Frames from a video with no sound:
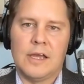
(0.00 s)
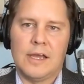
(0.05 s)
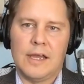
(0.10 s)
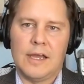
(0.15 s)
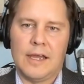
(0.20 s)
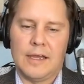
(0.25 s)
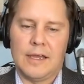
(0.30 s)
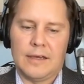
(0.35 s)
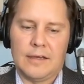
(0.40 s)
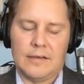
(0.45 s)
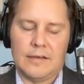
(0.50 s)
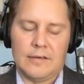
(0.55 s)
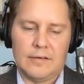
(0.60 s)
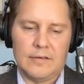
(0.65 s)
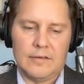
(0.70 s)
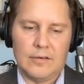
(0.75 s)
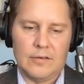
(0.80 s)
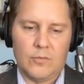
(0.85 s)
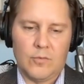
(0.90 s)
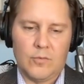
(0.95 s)
And
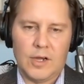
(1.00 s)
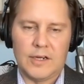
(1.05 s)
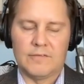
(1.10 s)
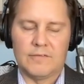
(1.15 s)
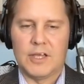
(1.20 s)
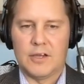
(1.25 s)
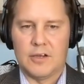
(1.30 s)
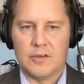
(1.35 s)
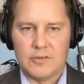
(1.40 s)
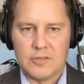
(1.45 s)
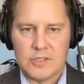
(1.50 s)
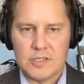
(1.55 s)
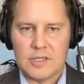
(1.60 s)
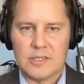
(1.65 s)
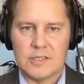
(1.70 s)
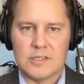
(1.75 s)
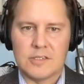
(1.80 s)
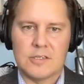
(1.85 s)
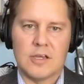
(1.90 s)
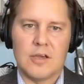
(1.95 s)
one of those
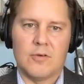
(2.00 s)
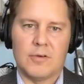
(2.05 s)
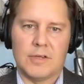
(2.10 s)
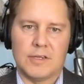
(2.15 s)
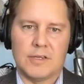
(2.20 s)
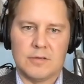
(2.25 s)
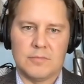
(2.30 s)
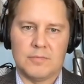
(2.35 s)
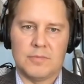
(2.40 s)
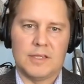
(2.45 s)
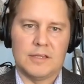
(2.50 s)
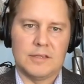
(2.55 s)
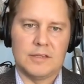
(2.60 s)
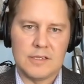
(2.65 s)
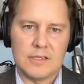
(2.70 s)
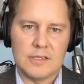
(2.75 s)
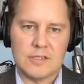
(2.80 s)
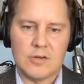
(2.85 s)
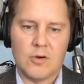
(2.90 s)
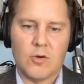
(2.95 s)
is going to be
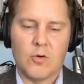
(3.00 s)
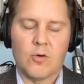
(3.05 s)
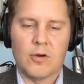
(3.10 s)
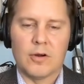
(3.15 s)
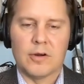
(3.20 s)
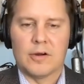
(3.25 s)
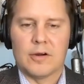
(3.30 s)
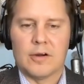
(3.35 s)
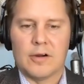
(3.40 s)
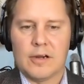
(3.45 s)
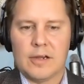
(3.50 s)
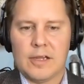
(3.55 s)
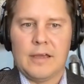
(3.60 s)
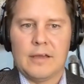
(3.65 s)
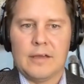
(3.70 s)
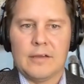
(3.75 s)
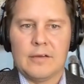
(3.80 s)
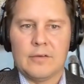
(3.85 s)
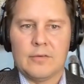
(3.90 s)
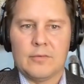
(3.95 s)
this order,
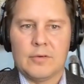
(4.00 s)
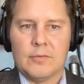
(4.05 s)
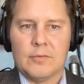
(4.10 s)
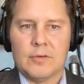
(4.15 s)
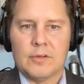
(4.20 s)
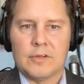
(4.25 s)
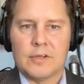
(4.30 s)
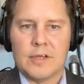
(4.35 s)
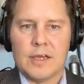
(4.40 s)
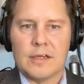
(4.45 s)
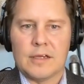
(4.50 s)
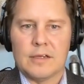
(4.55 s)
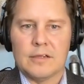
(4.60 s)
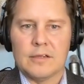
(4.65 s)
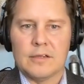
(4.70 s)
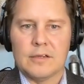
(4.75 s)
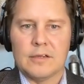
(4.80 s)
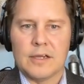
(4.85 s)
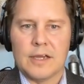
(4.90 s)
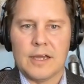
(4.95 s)
and we will take a
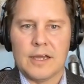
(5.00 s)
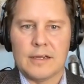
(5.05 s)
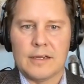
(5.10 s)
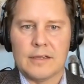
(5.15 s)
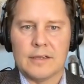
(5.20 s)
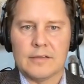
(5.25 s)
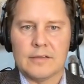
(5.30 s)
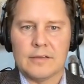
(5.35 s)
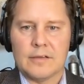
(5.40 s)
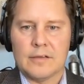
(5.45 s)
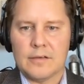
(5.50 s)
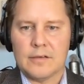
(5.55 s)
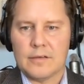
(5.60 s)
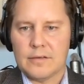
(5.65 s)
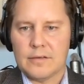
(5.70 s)
look at it.